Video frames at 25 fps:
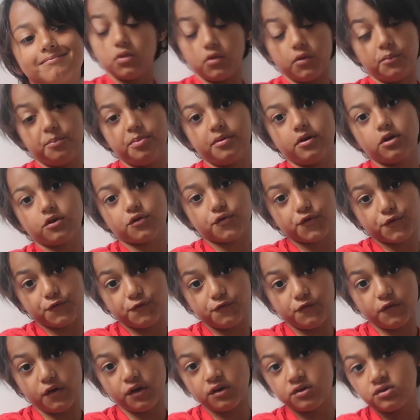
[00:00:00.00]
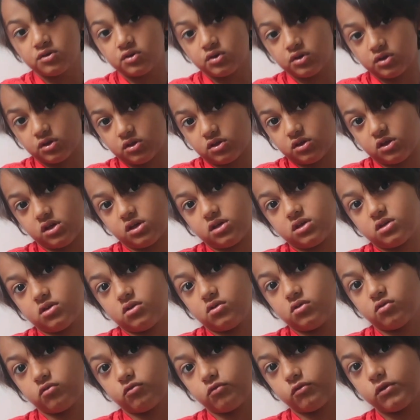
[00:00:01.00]
The book focuses
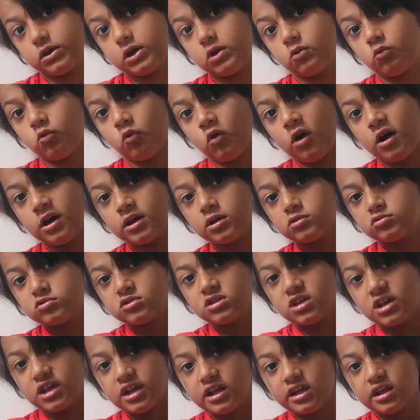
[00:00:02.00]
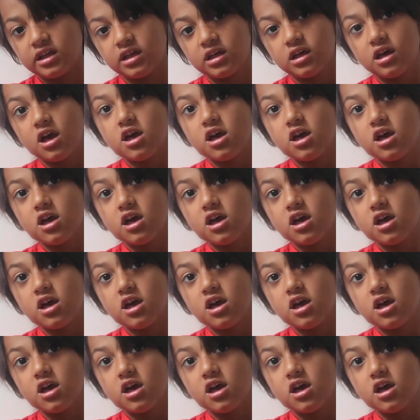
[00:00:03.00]
on rewilding